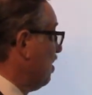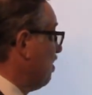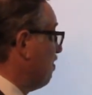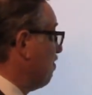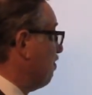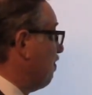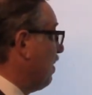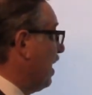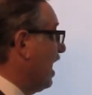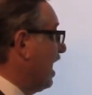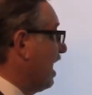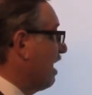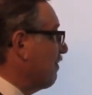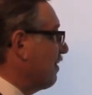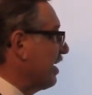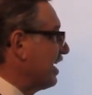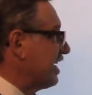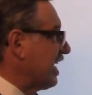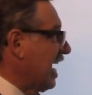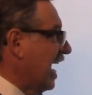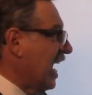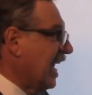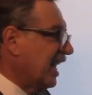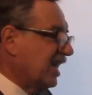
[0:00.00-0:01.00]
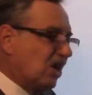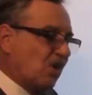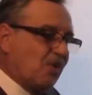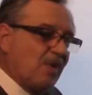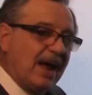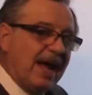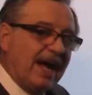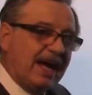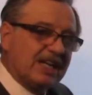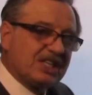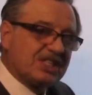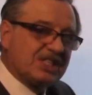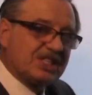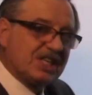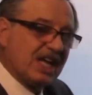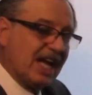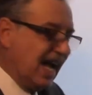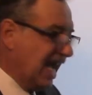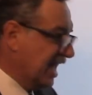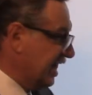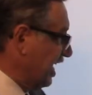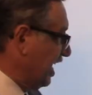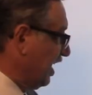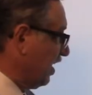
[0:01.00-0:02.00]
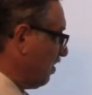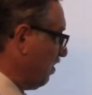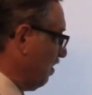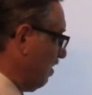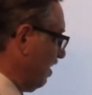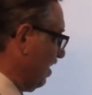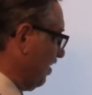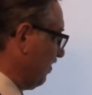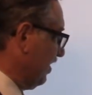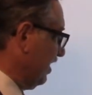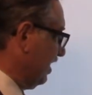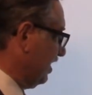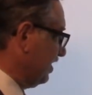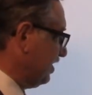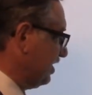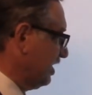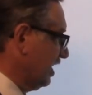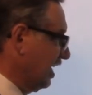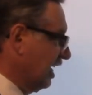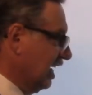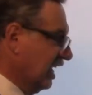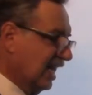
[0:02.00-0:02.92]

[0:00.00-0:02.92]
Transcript: by Redactor X, and they call this